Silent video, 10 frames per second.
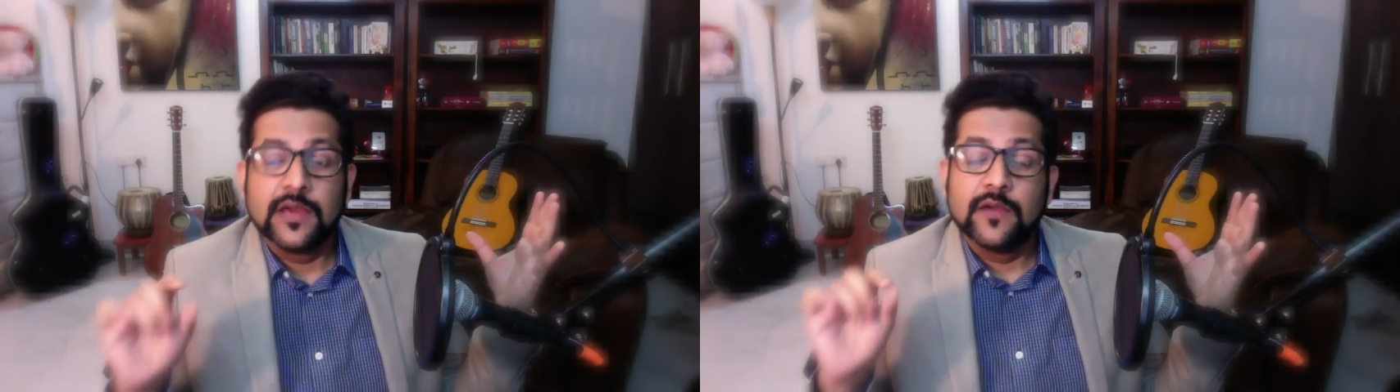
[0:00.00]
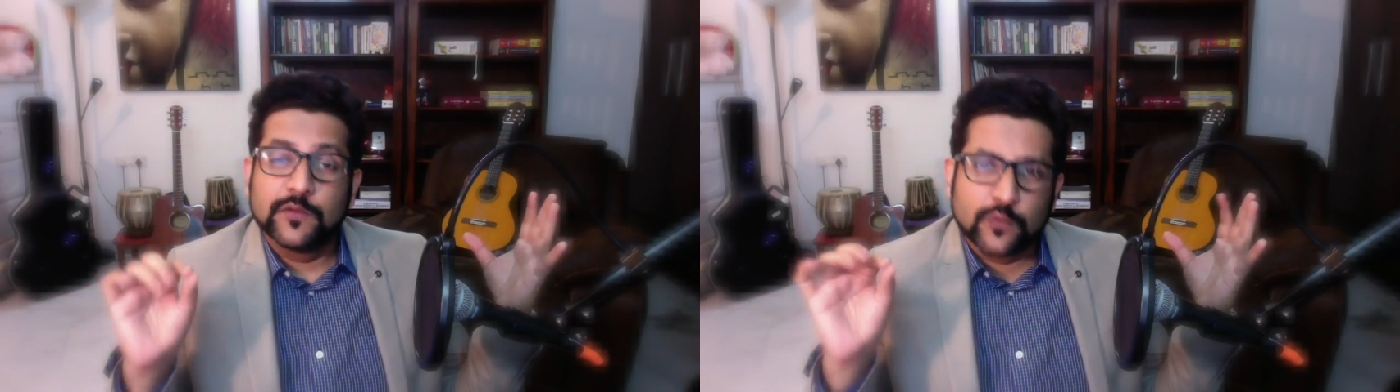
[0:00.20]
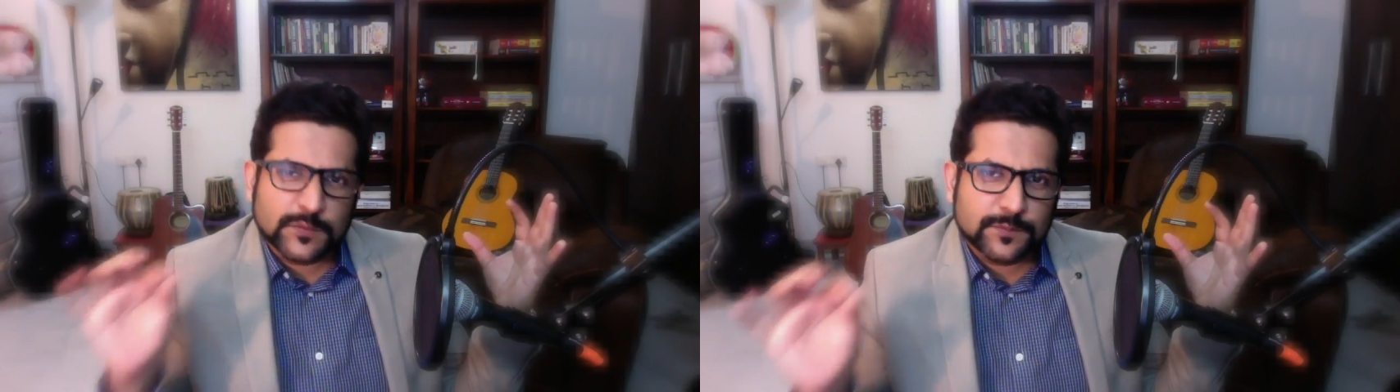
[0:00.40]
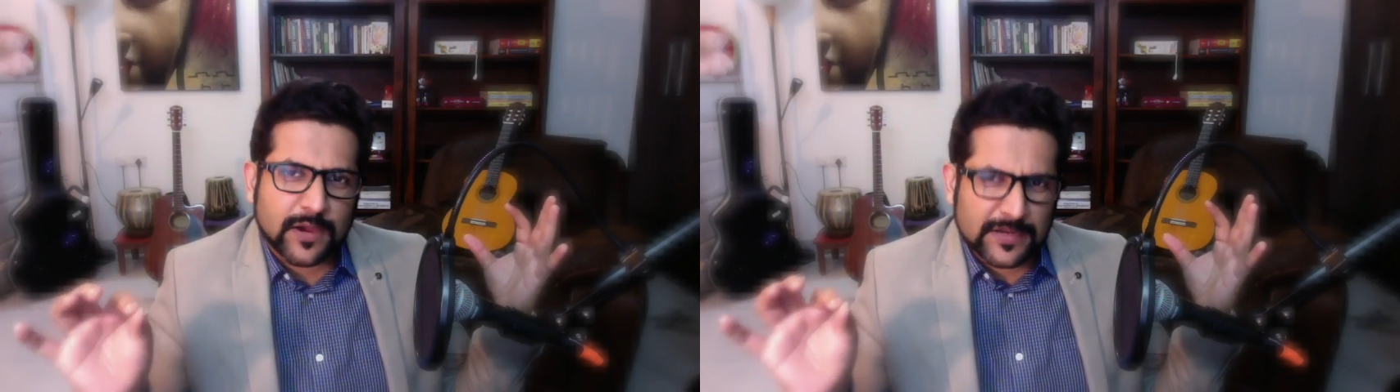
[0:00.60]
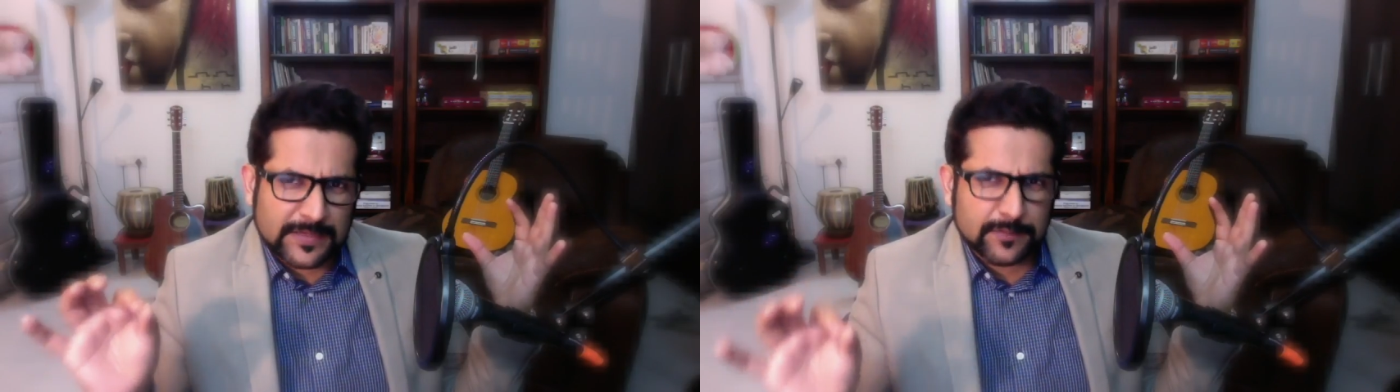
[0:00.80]
for those
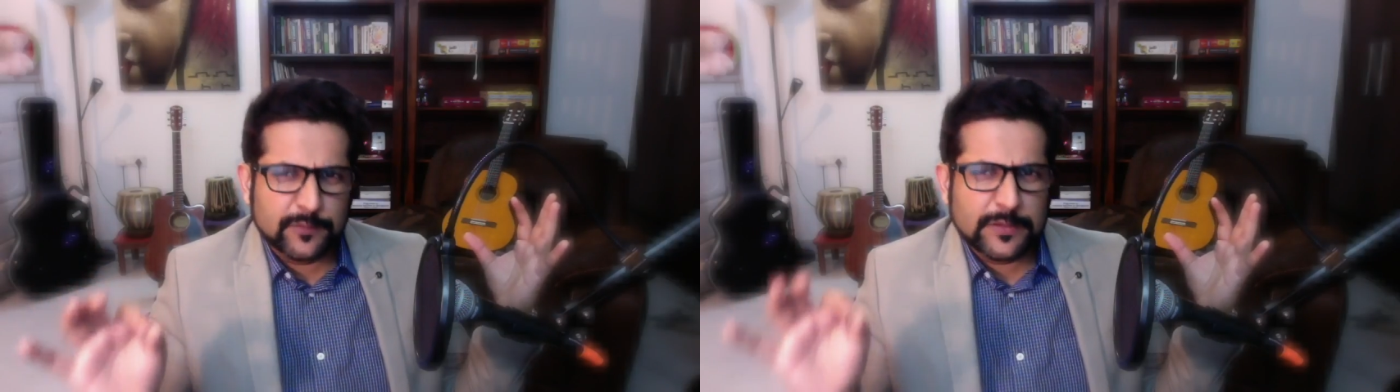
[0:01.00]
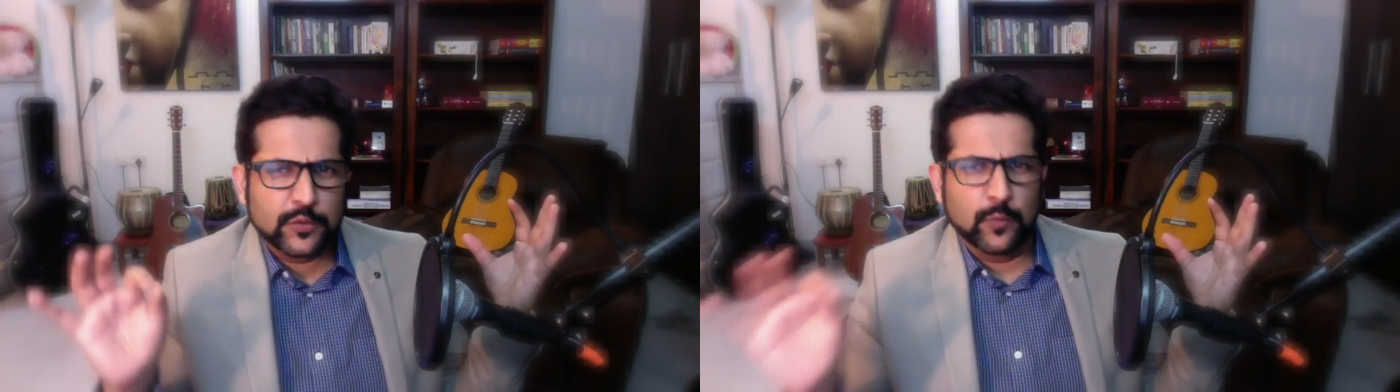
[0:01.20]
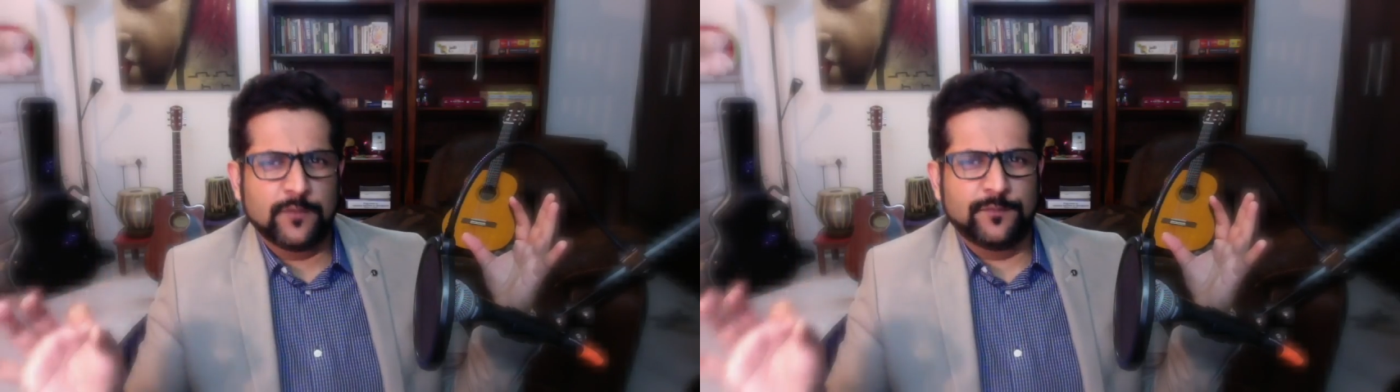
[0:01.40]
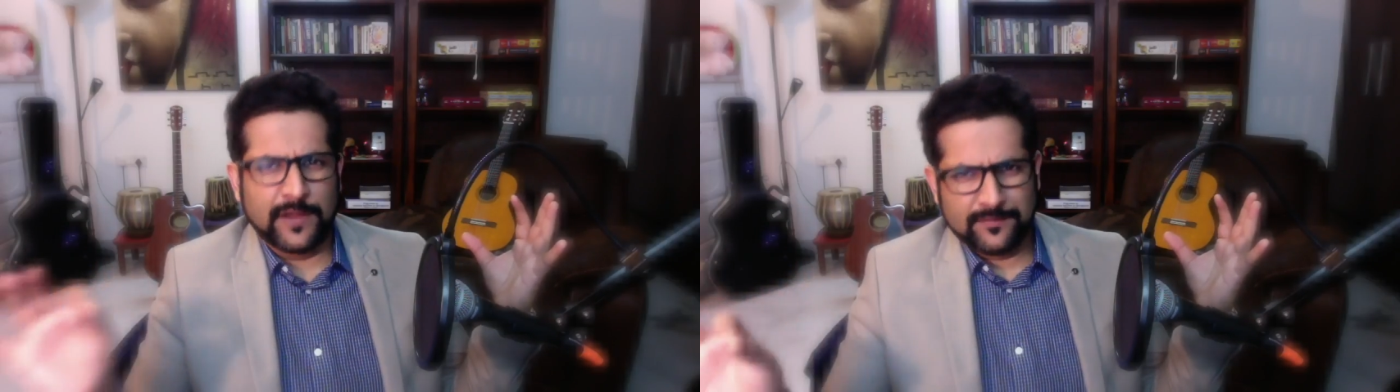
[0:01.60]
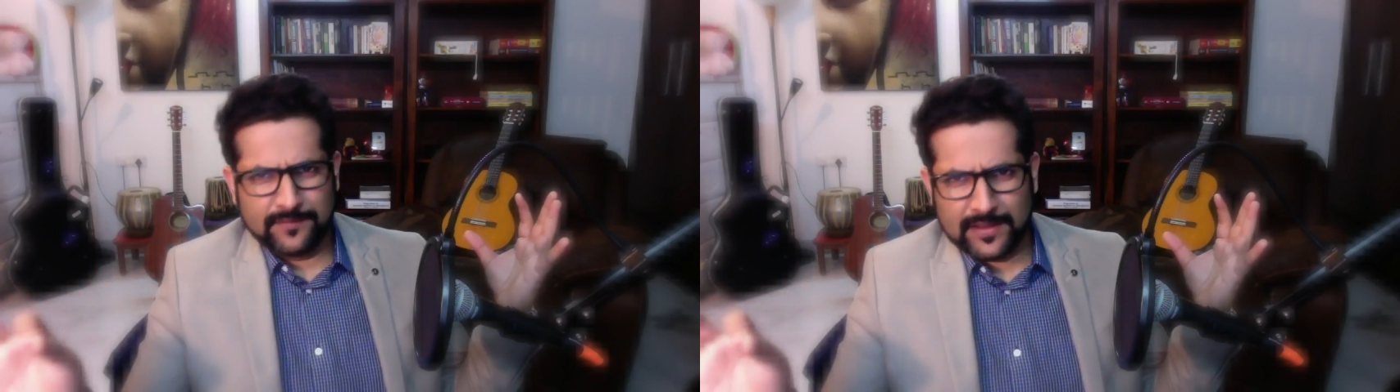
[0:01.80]
earning between
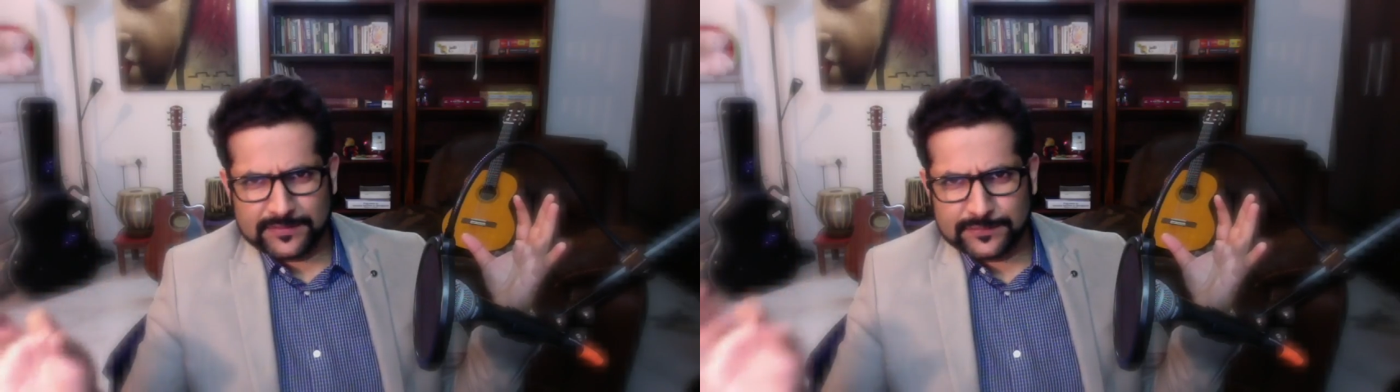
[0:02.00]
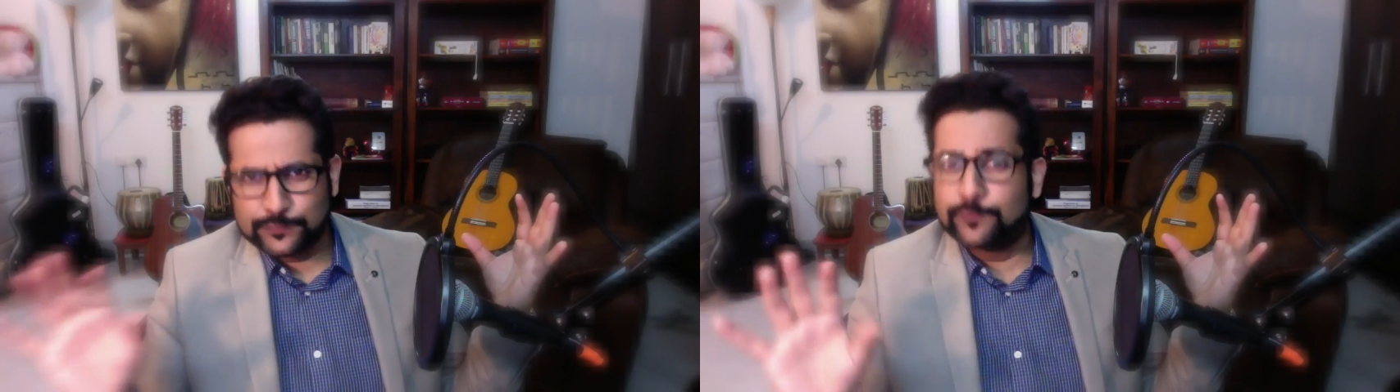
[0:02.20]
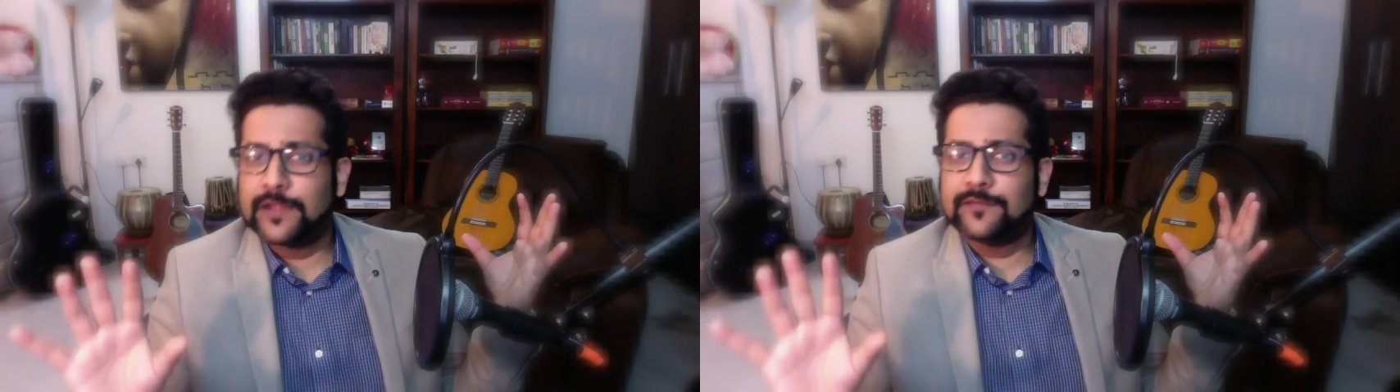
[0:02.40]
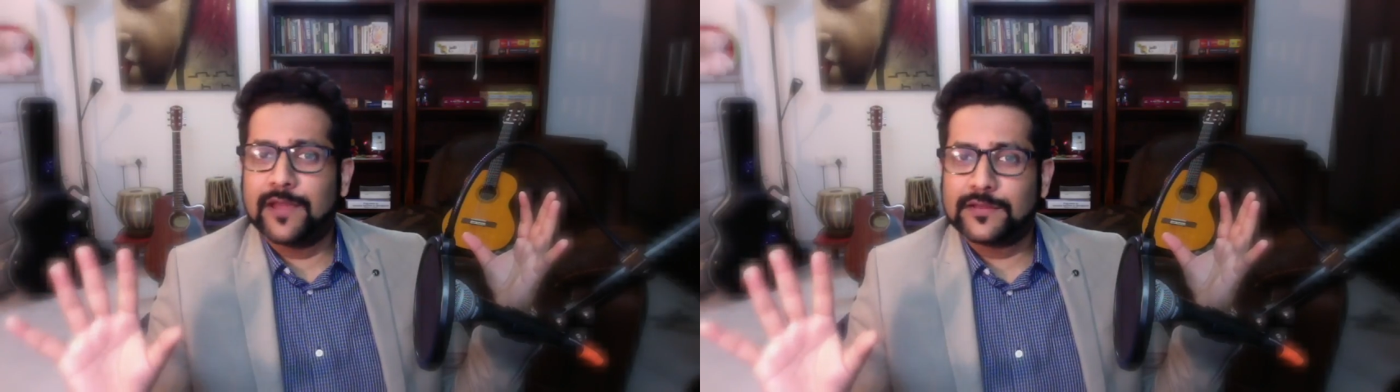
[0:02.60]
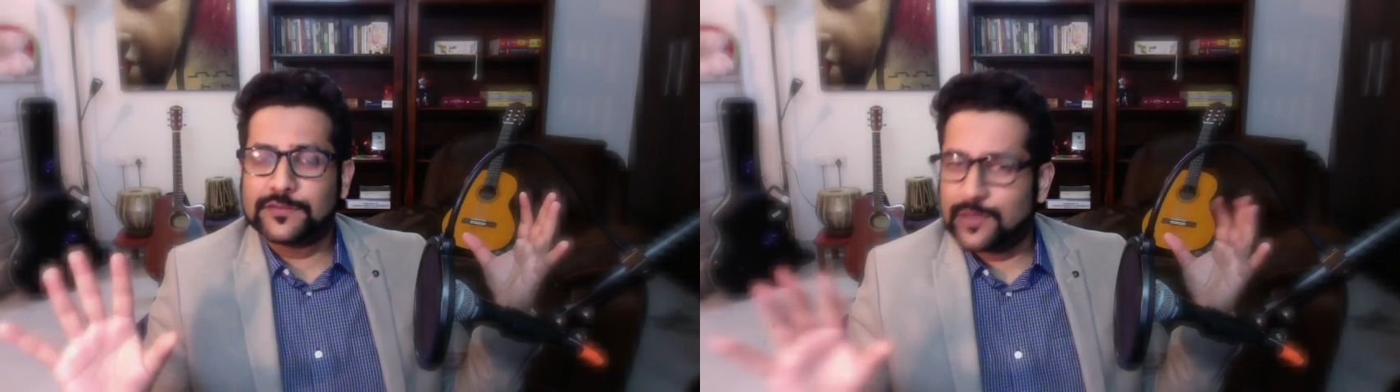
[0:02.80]
2.5 lakhs to 5
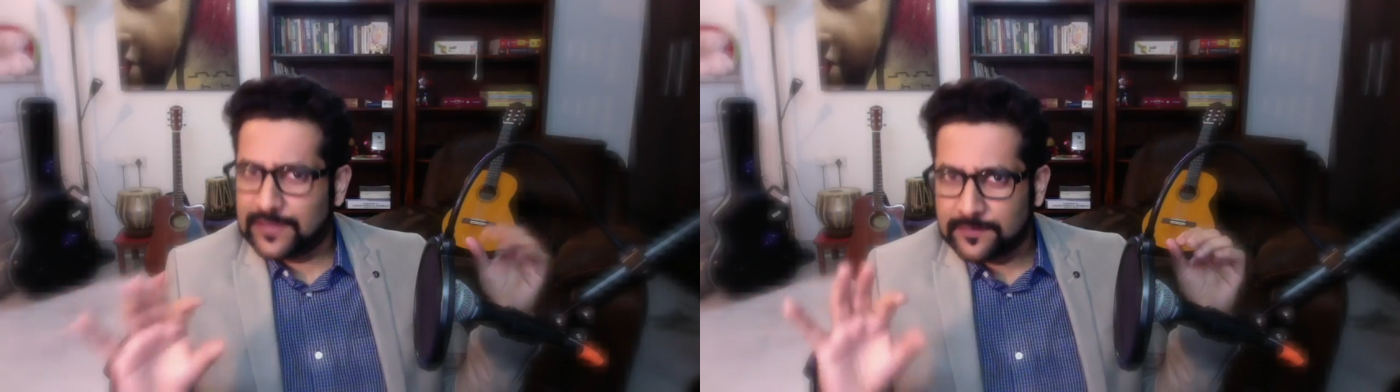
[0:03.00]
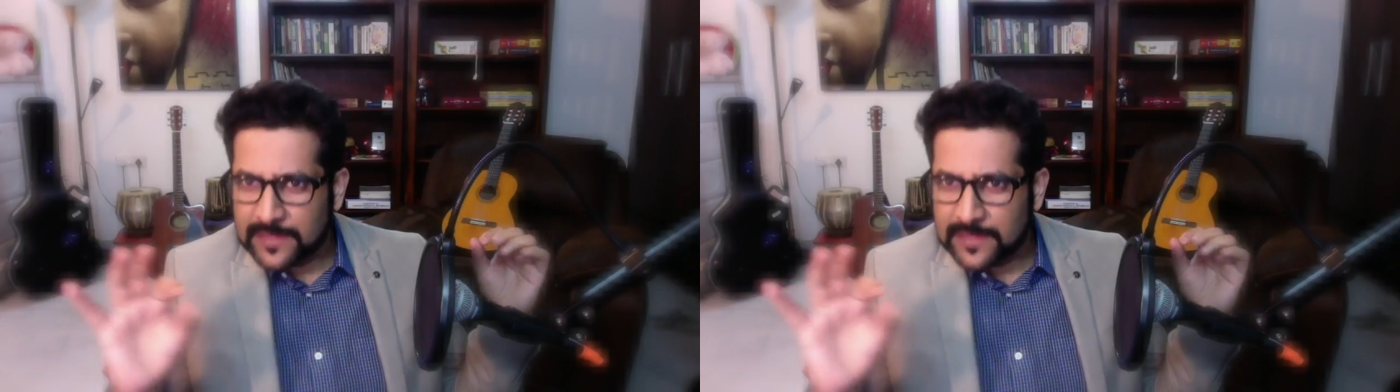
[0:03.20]
lakhs. So I think